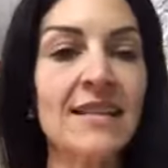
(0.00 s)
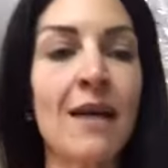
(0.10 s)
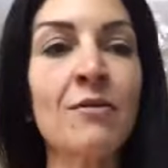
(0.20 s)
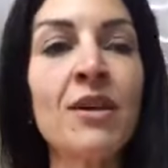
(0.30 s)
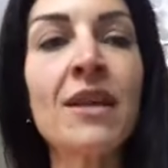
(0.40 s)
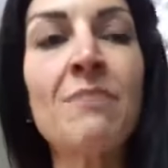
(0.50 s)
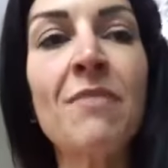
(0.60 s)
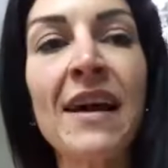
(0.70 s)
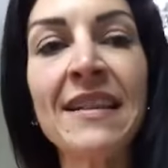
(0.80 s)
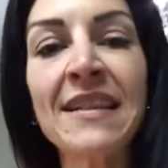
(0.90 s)
I'm going to
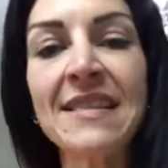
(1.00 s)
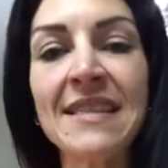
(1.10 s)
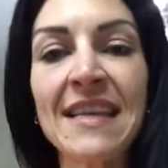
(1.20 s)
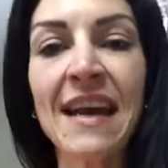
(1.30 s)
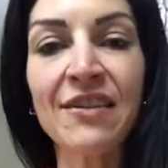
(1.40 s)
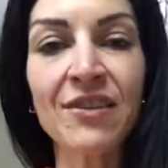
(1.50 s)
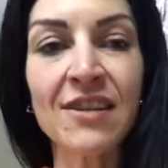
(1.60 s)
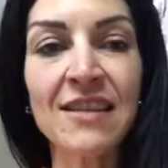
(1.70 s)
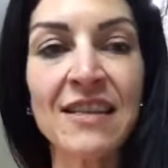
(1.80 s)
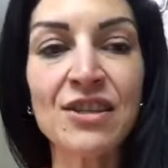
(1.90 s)
combine this together,
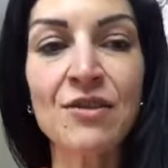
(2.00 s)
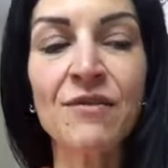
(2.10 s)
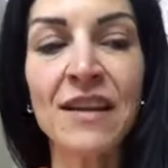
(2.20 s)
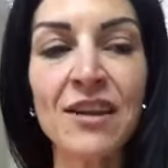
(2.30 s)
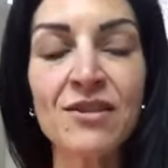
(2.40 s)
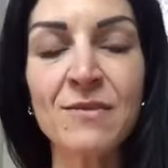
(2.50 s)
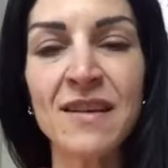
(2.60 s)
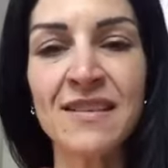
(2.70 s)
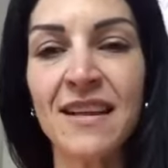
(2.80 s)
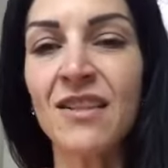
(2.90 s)
the, these two videos,
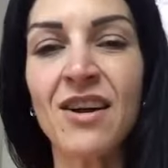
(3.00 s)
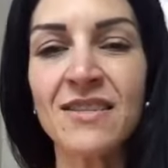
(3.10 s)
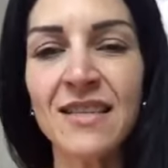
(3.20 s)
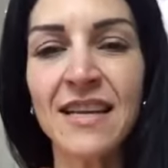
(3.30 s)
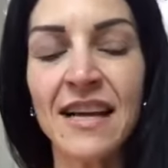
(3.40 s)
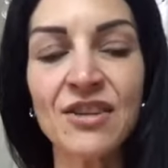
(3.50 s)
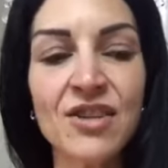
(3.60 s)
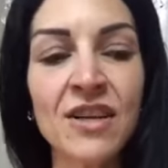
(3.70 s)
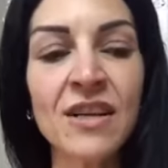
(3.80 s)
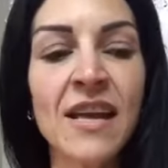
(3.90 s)
because I lost
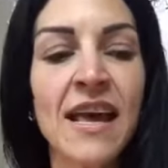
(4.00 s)
connection.